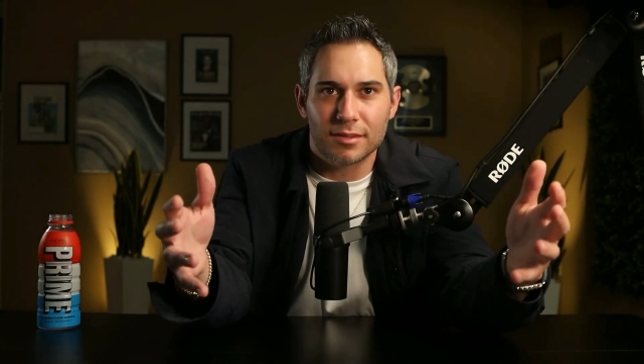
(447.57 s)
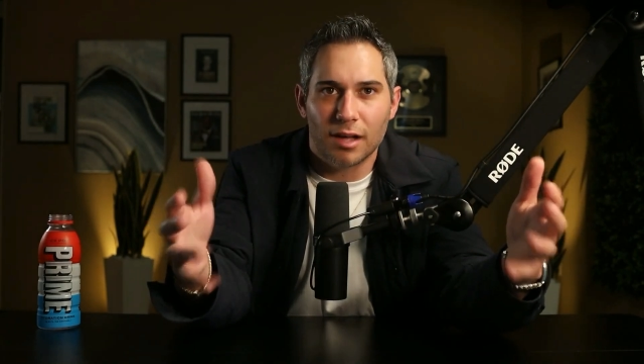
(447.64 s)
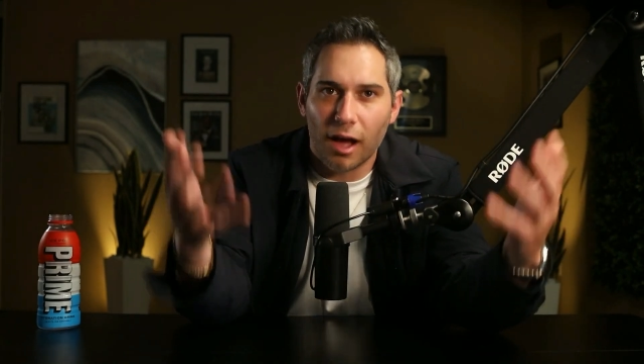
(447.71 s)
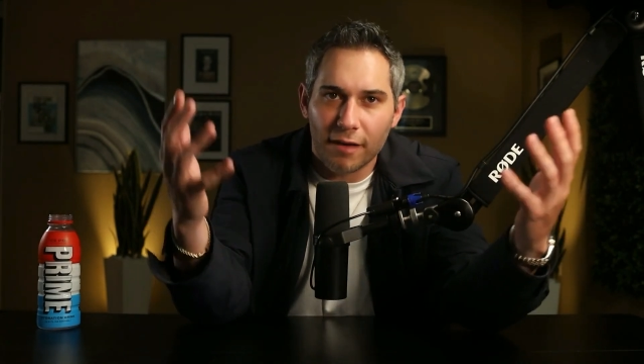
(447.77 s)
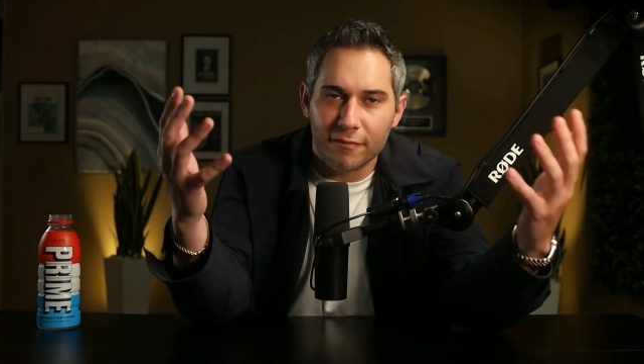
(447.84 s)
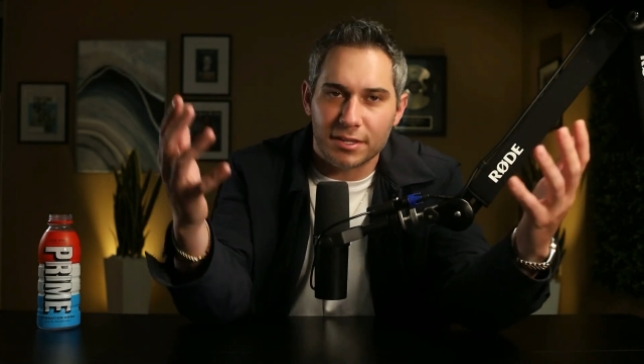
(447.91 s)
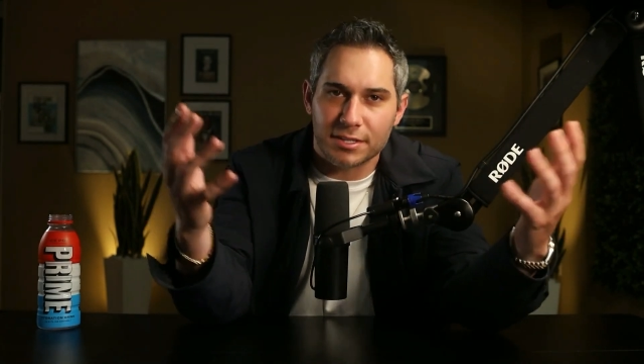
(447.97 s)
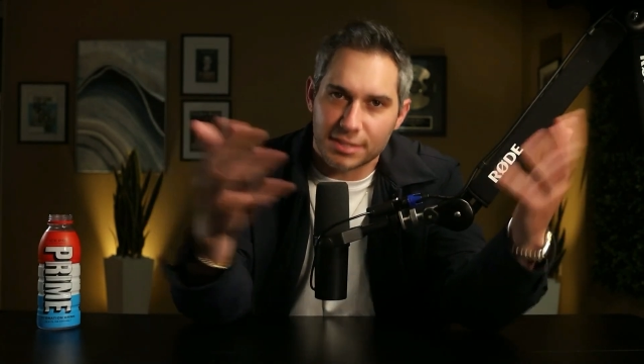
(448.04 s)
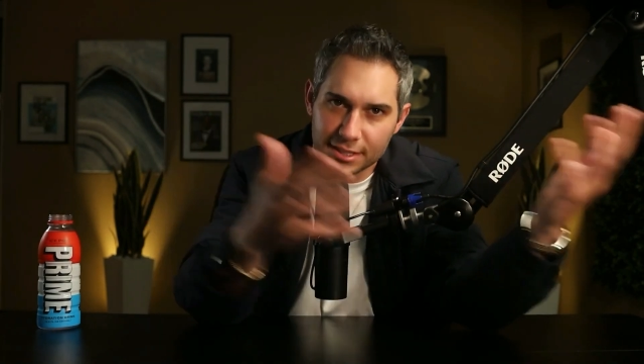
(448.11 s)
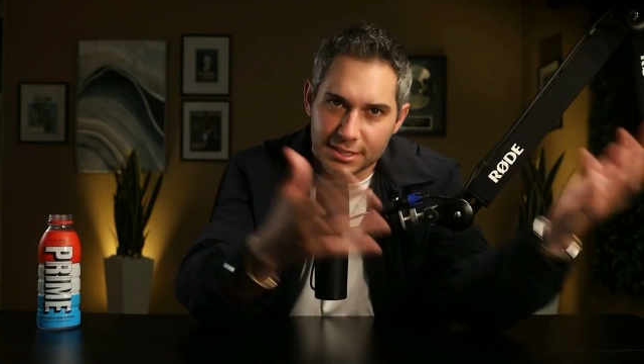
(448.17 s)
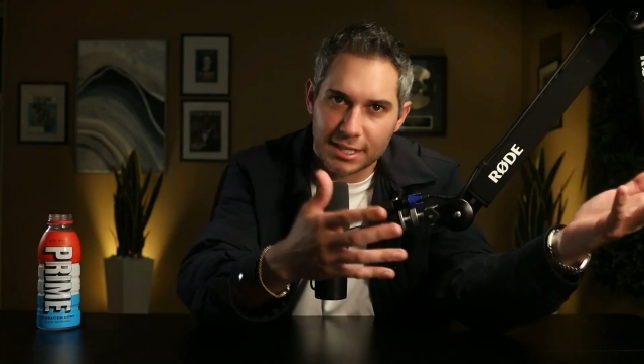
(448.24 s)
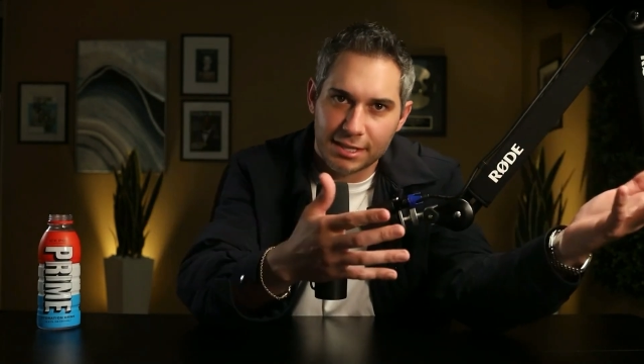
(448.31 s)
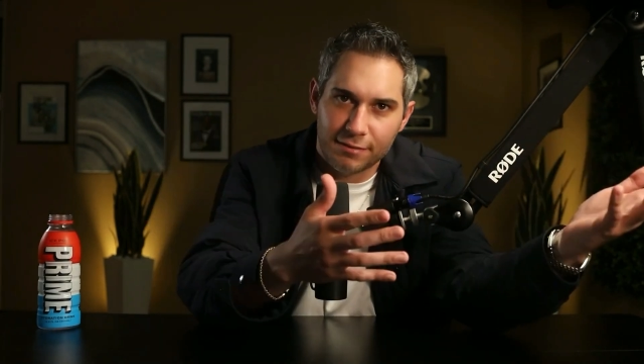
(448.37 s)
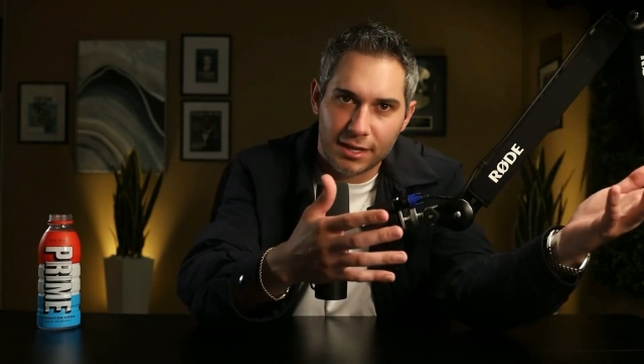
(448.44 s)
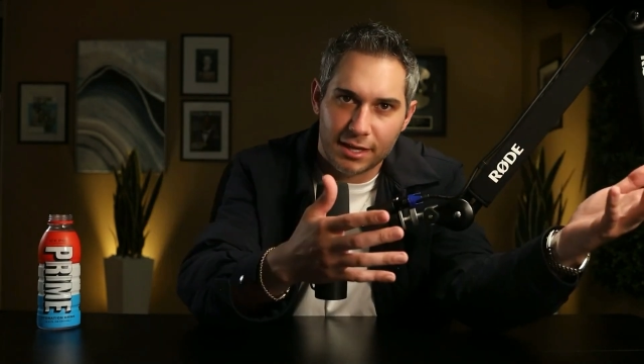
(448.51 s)
Obviously,
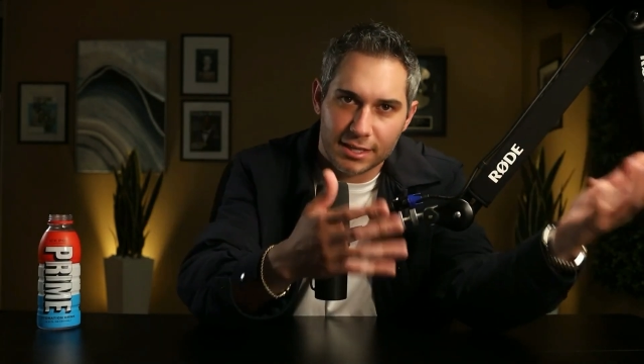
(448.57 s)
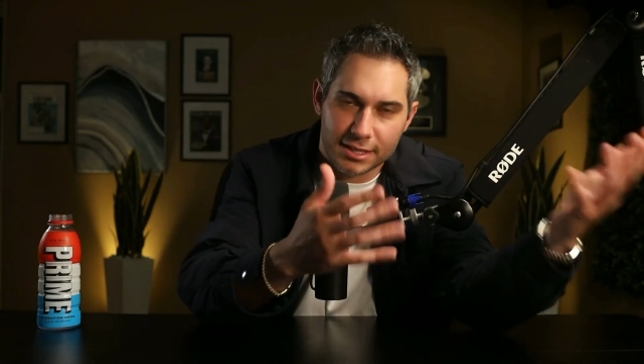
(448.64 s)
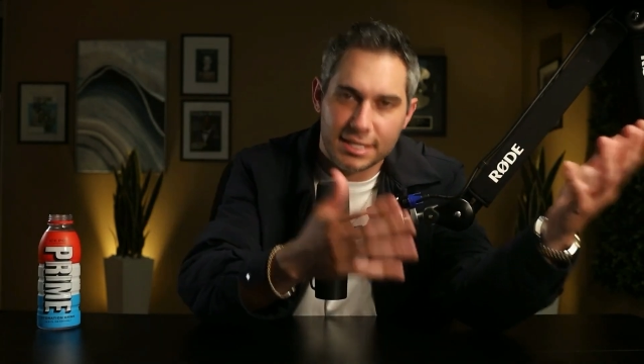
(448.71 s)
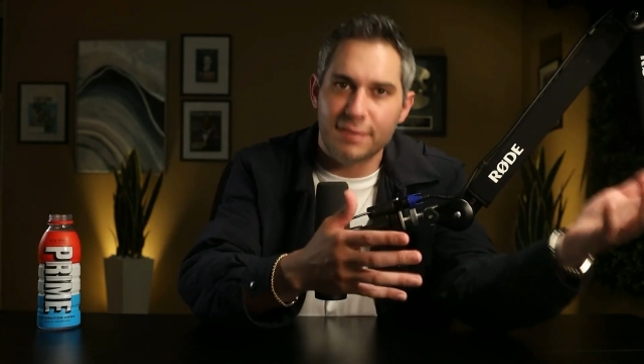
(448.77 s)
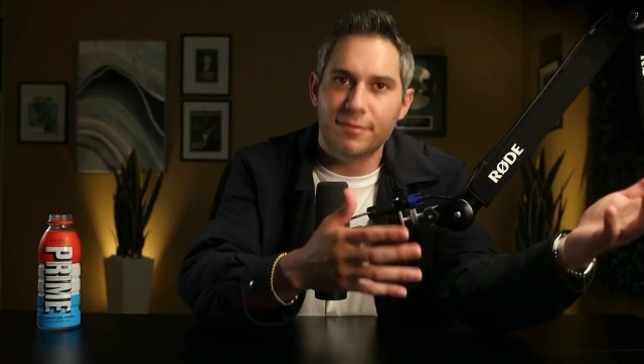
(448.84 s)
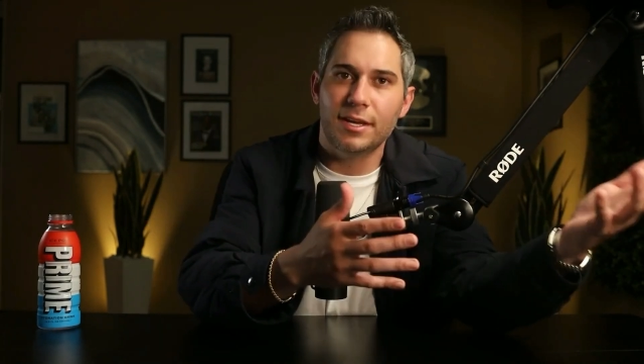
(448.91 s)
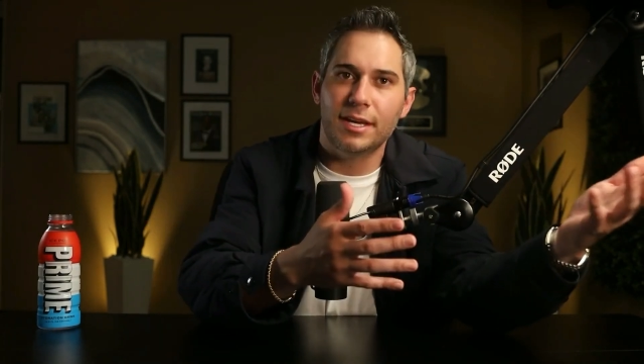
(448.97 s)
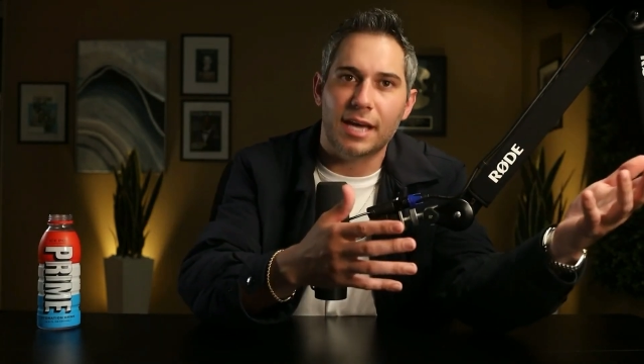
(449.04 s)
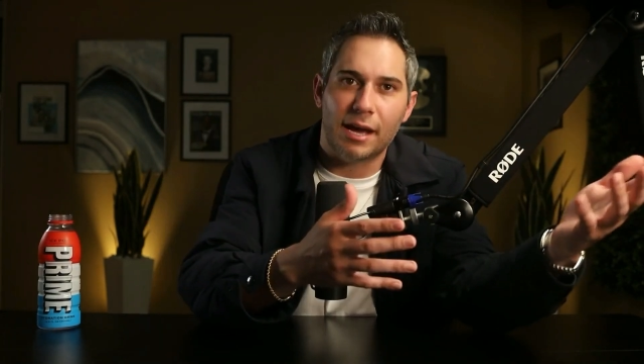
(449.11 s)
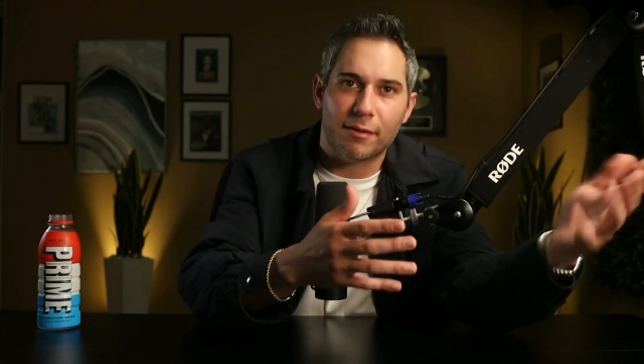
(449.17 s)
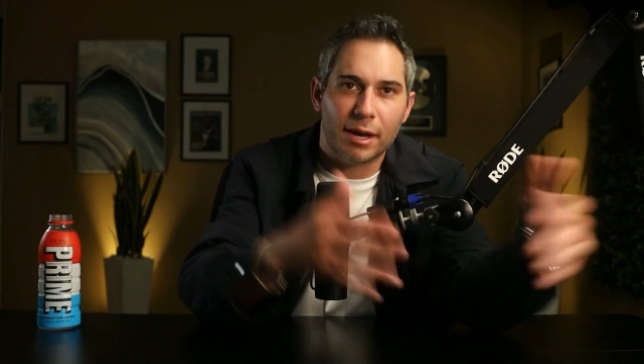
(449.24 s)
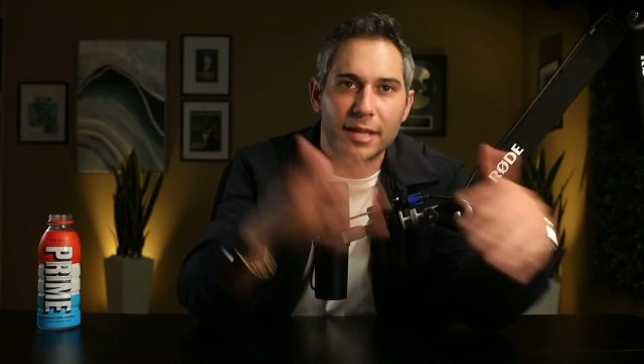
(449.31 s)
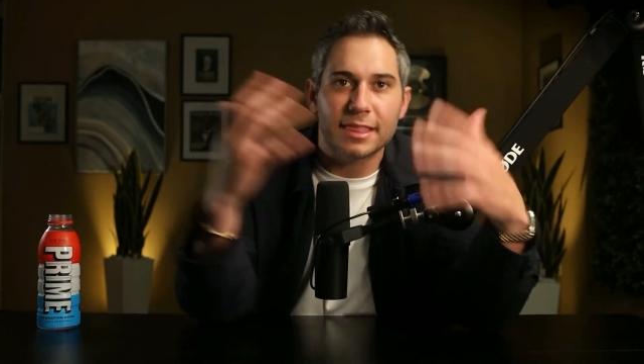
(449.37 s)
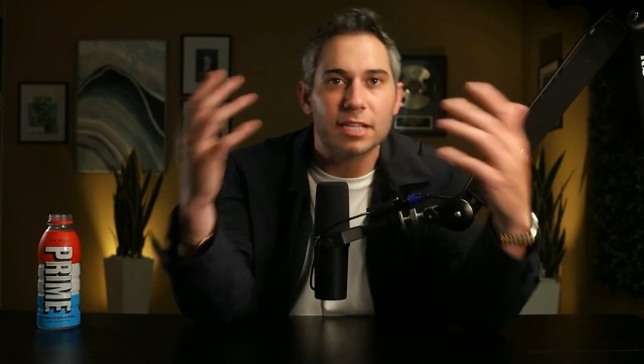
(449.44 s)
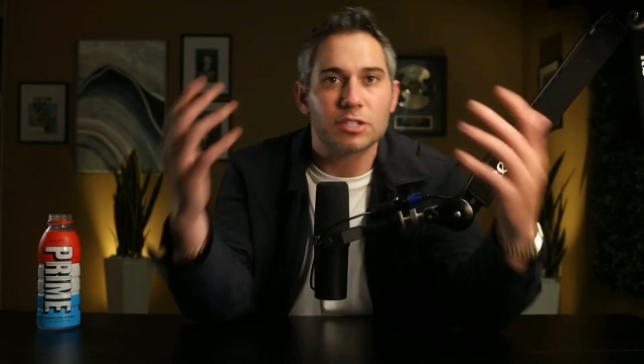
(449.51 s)
TV, the TV guy,
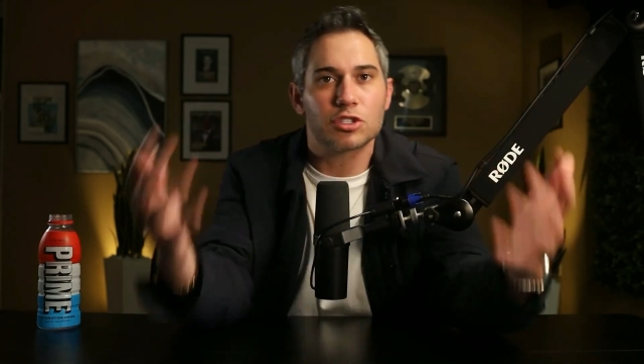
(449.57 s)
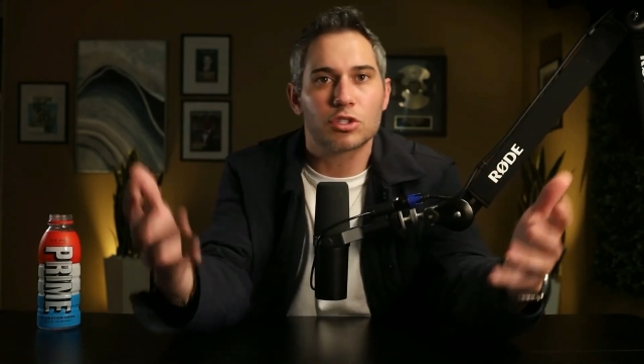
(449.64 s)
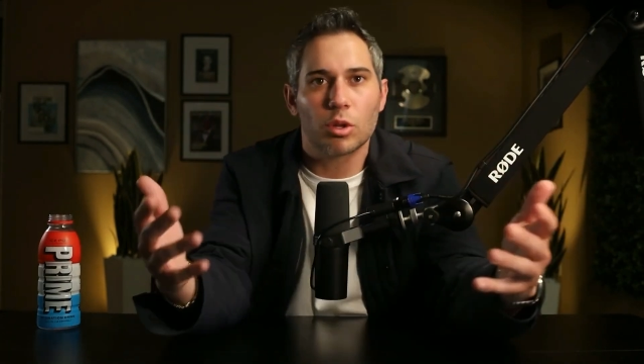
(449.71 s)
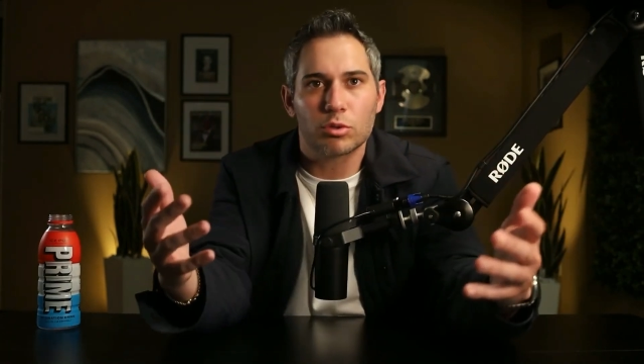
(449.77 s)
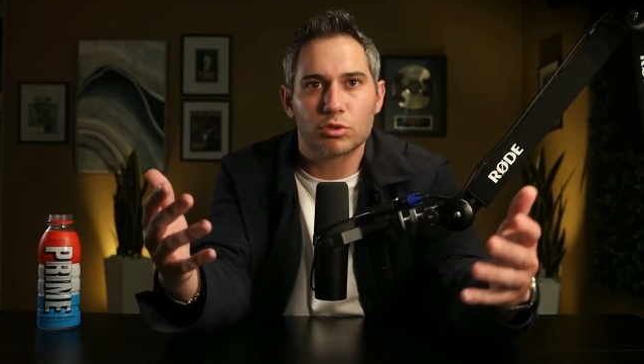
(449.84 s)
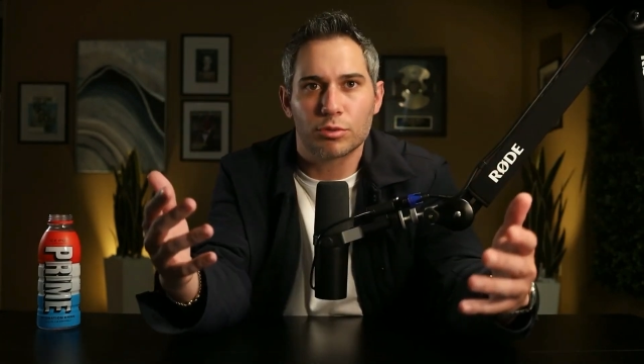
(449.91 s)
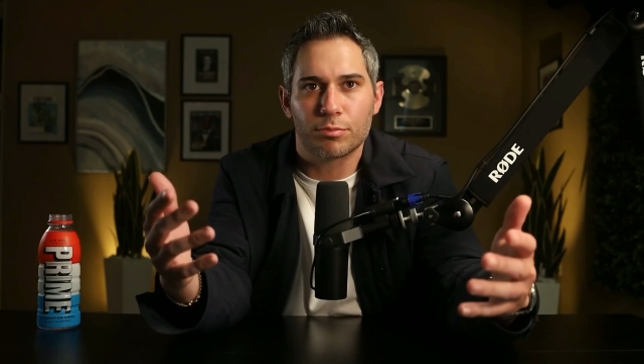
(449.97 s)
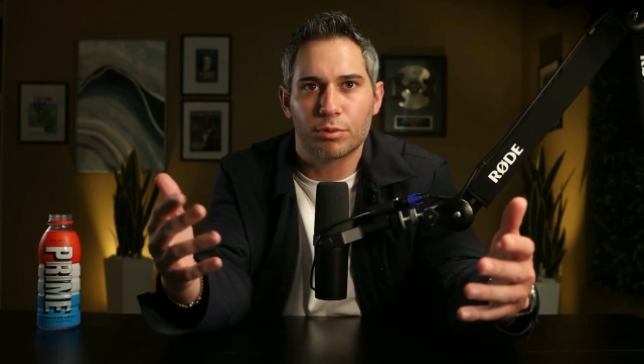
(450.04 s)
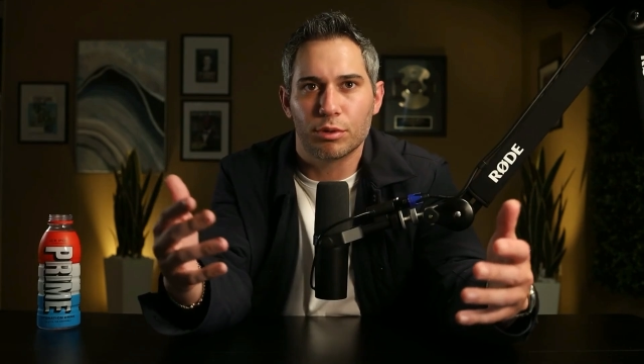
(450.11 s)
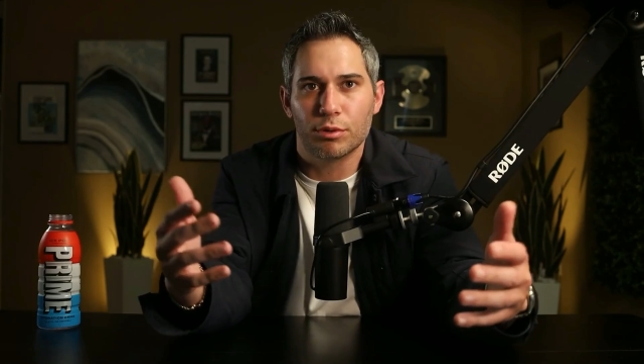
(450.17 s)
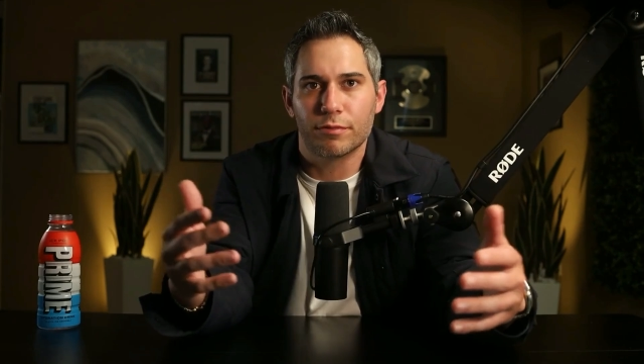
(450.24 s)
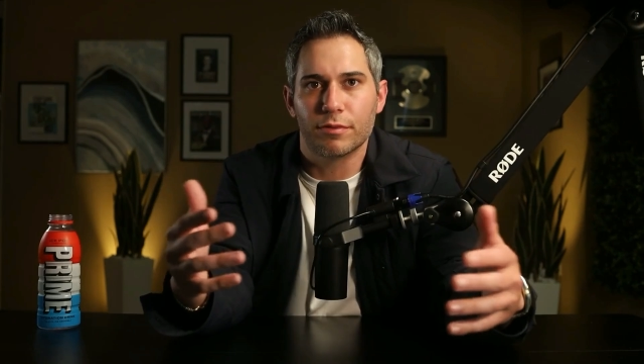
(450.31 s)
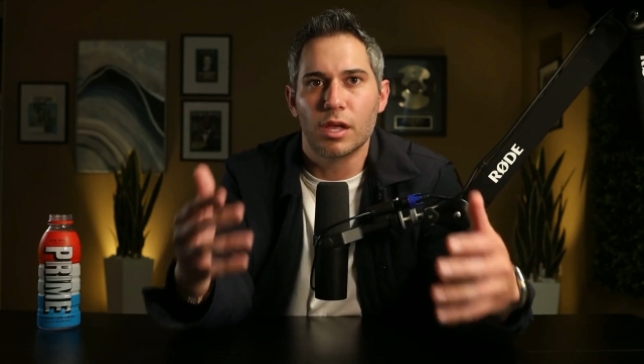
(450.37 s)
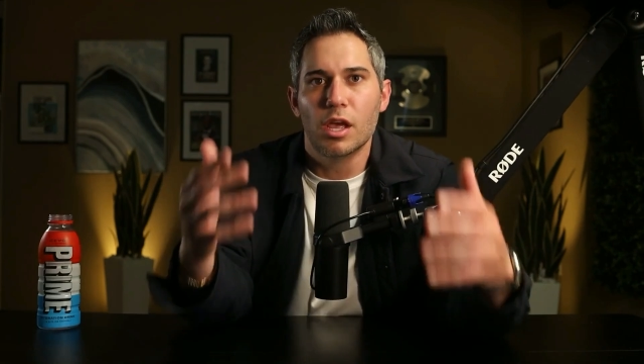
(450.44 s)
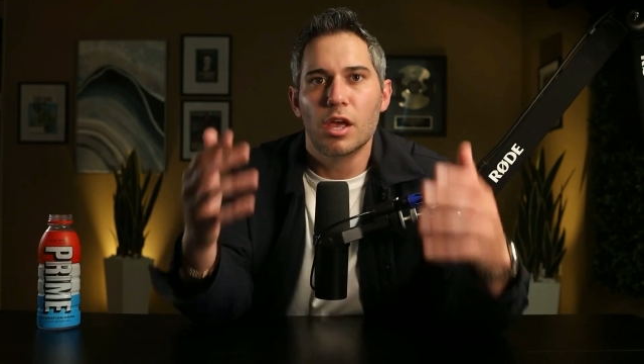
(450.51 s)
right? That's social proof.